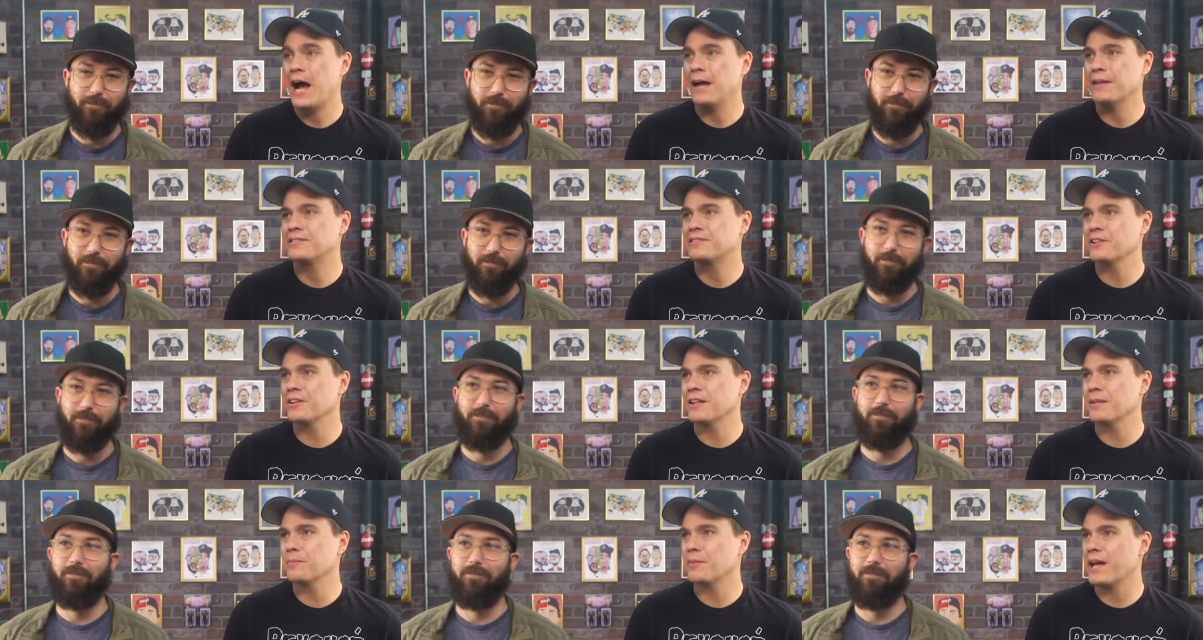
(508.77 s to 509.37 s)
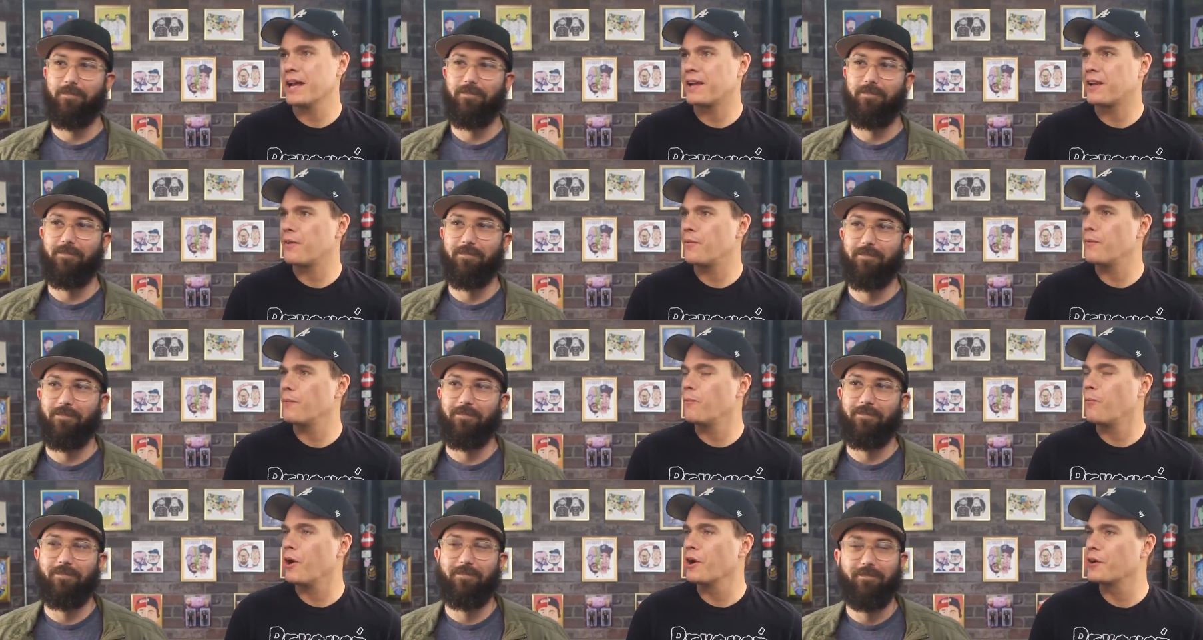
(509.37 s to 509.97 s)
Speaker 1: I still am like
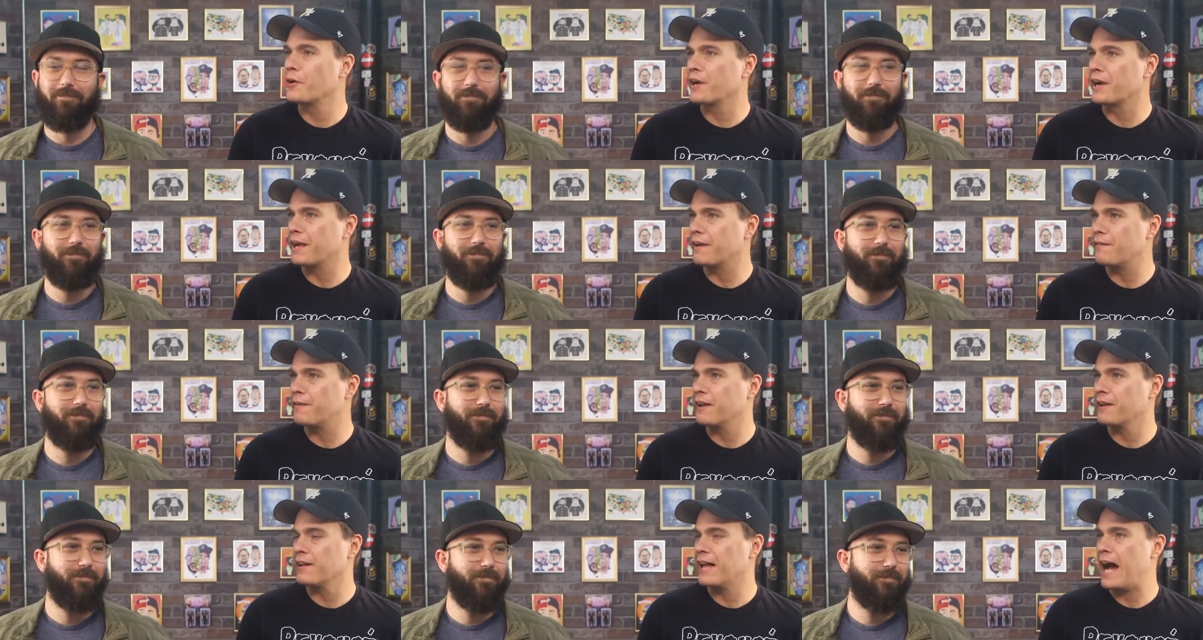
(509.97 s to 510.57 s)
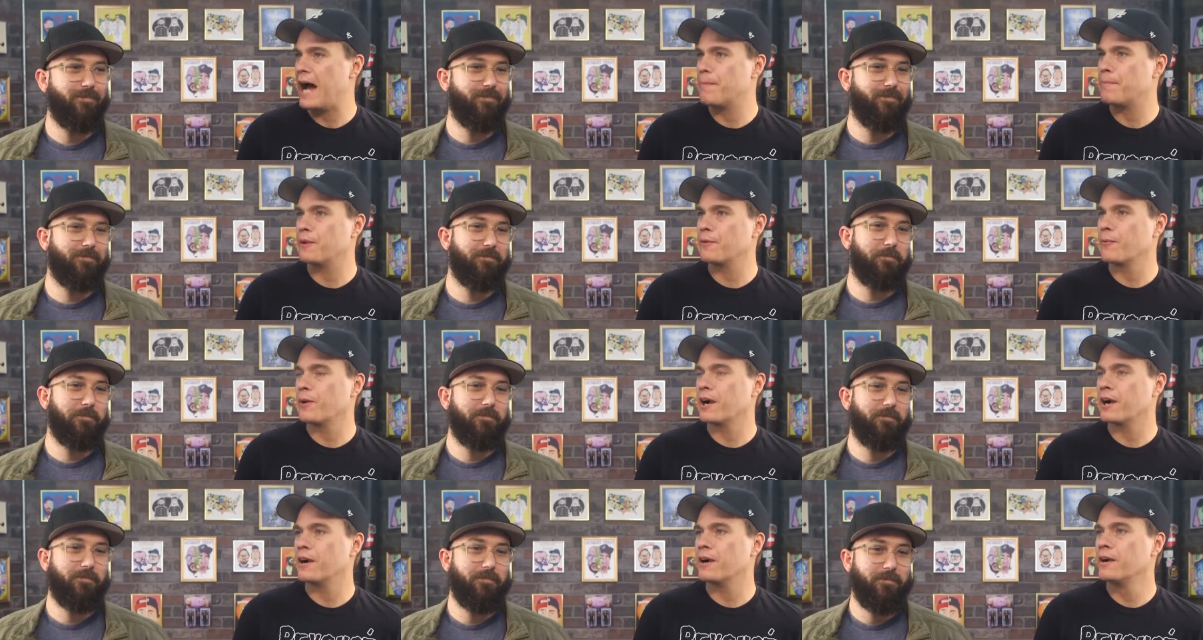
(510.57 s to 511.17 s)
wondering if it'll
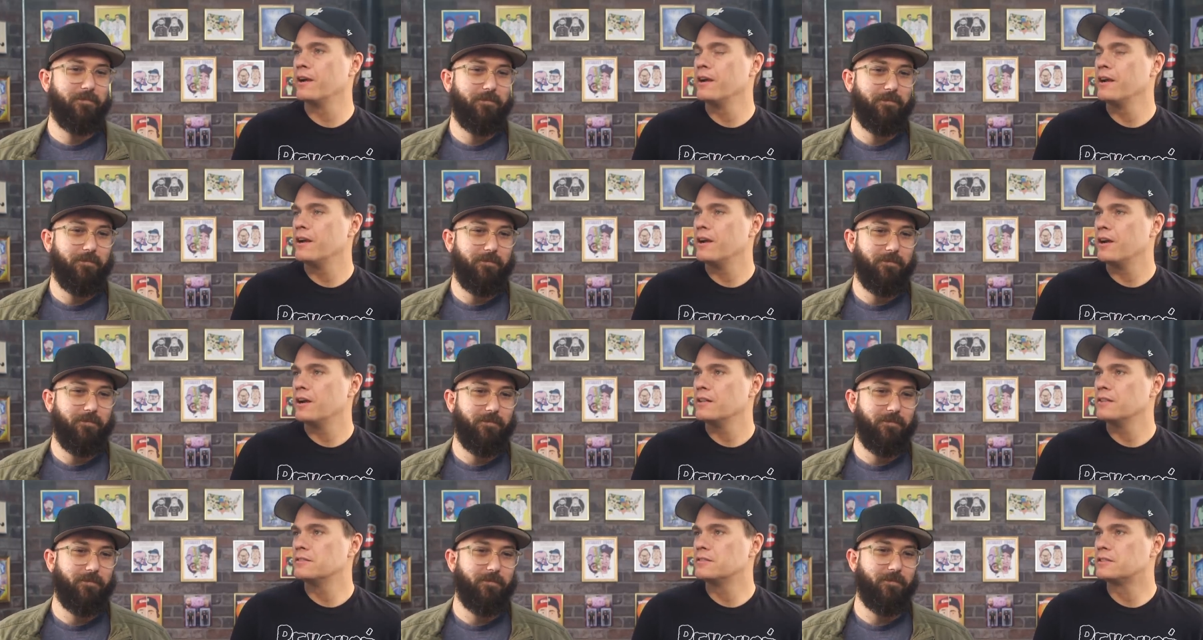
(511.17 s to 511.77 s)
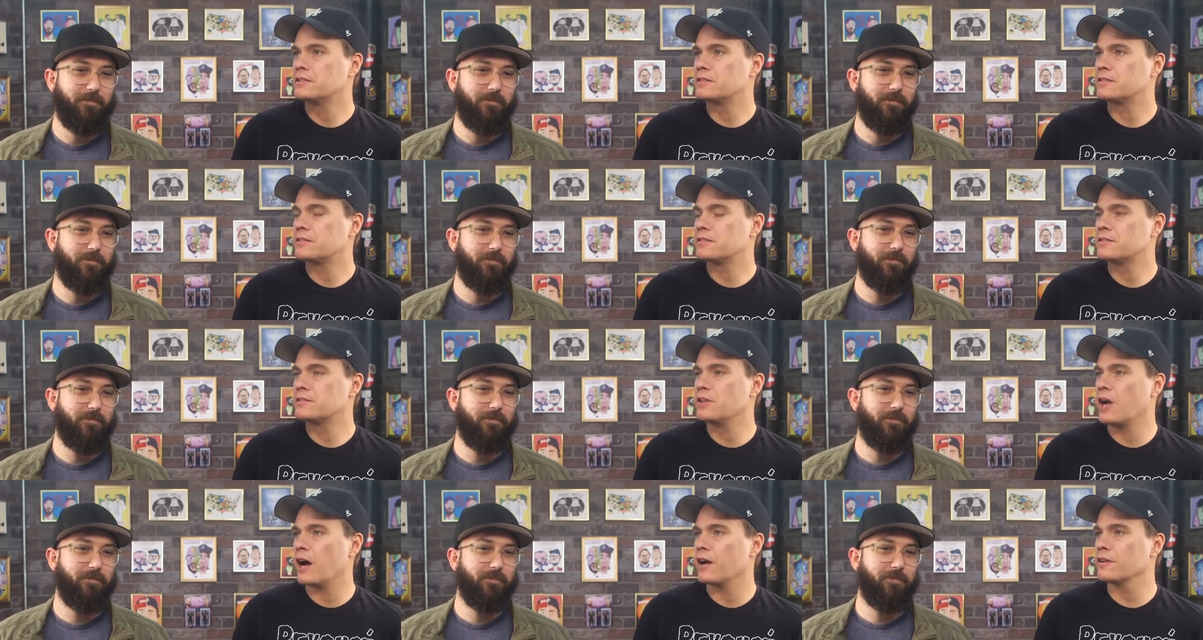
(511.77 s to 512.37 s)
happen where
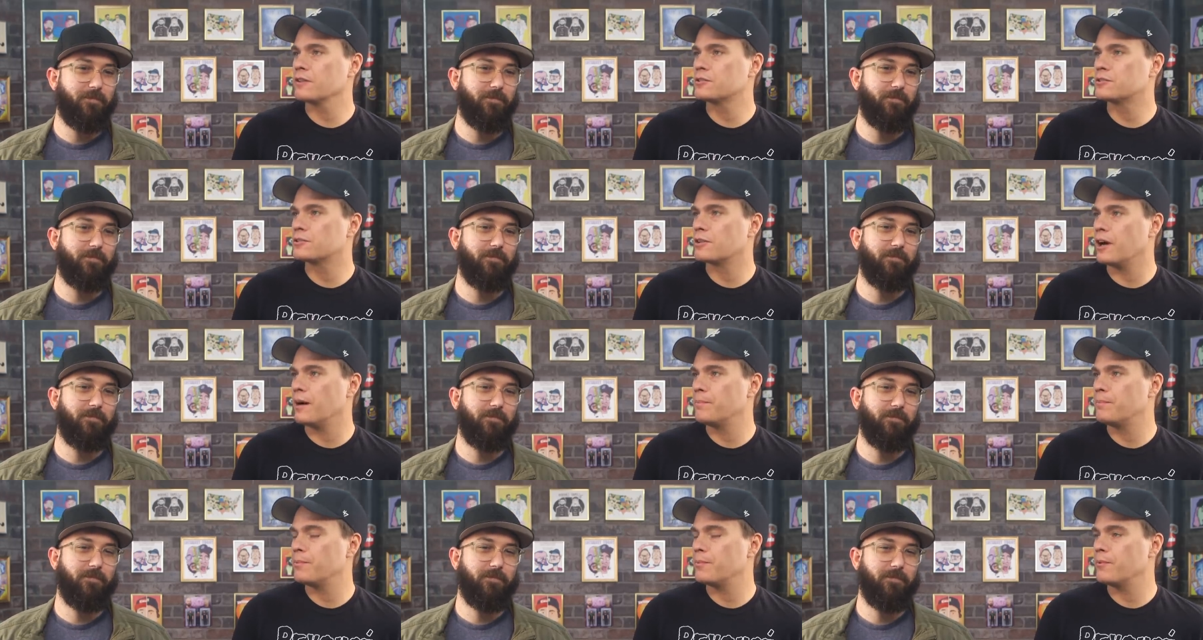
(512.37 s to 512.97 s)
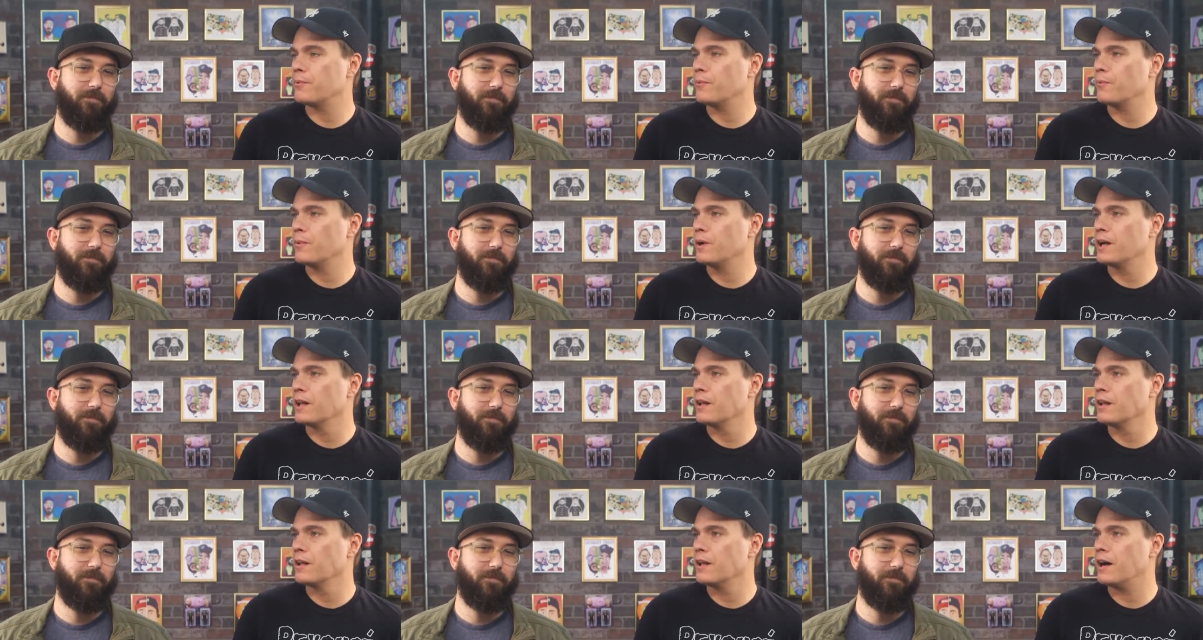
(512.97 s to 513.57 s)
Donald Trump
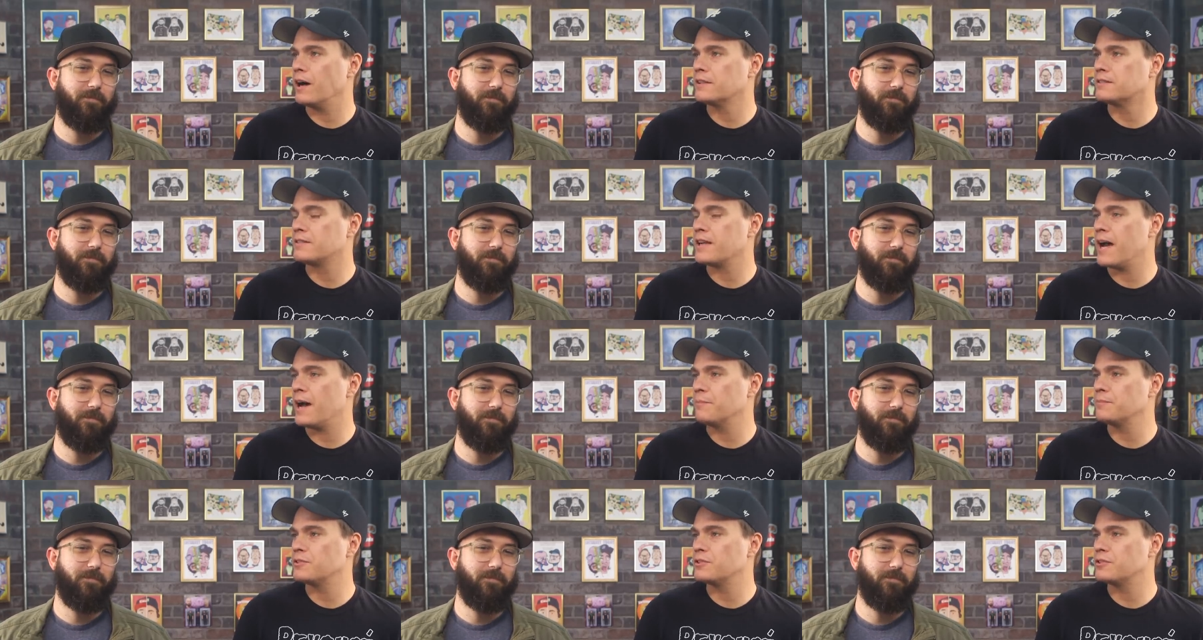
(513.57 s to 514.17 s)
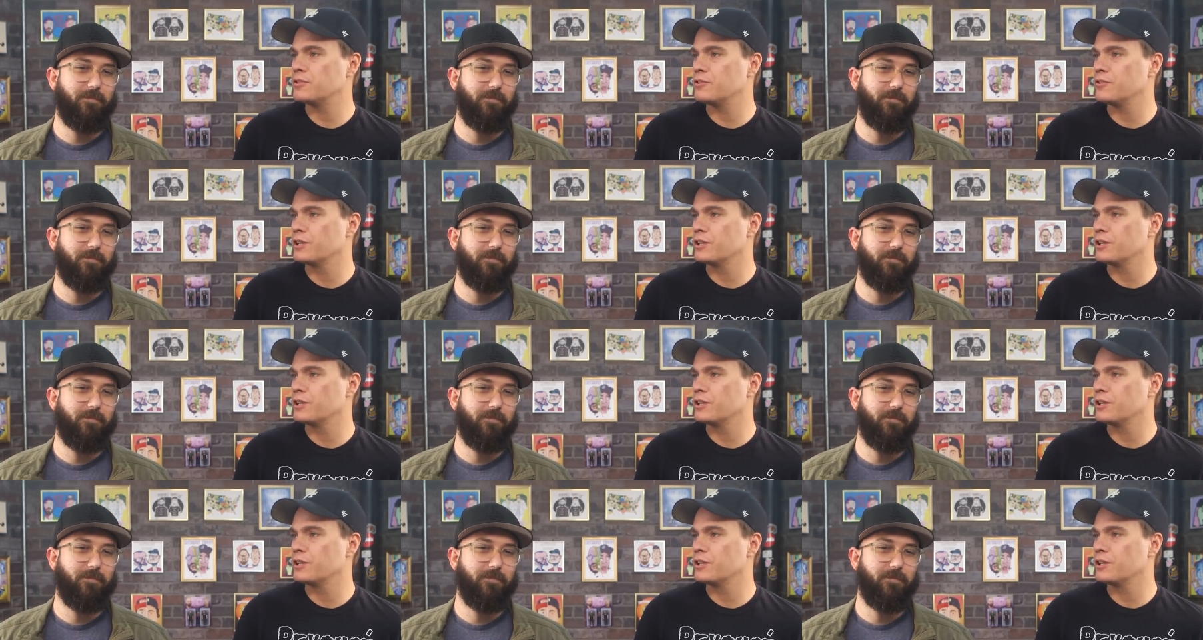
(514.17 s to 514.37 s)
will attempt to